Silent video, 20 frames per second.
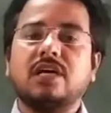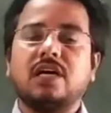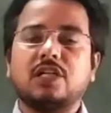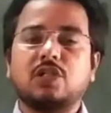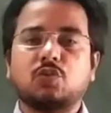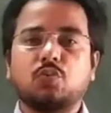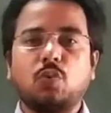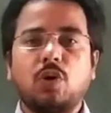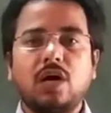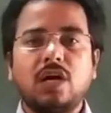
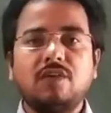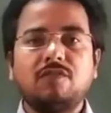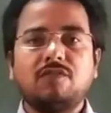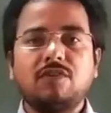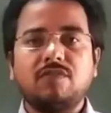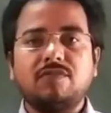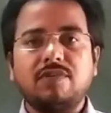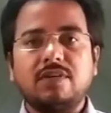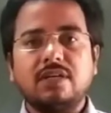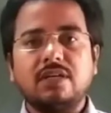That's why
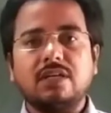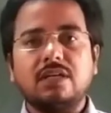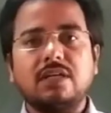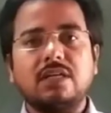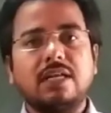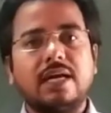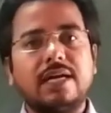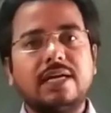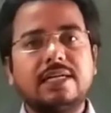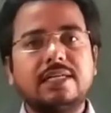we wear
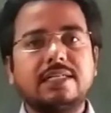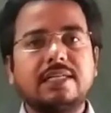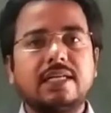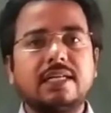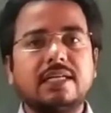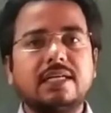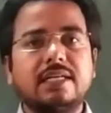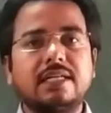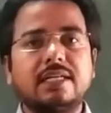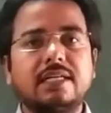light
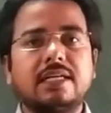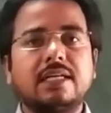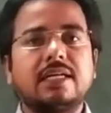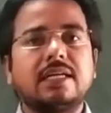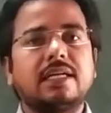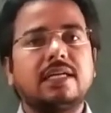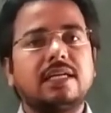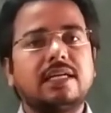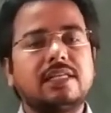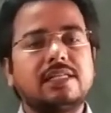
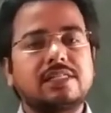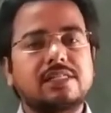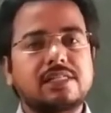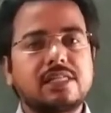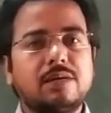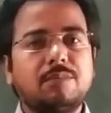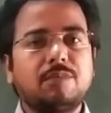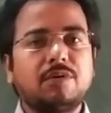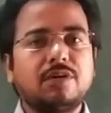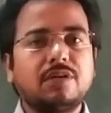color in
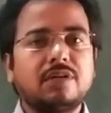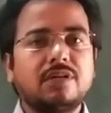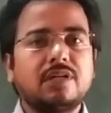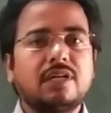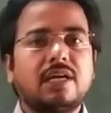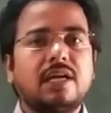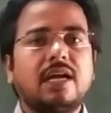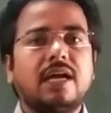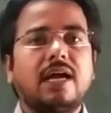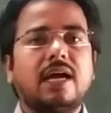
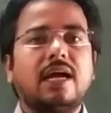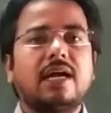summer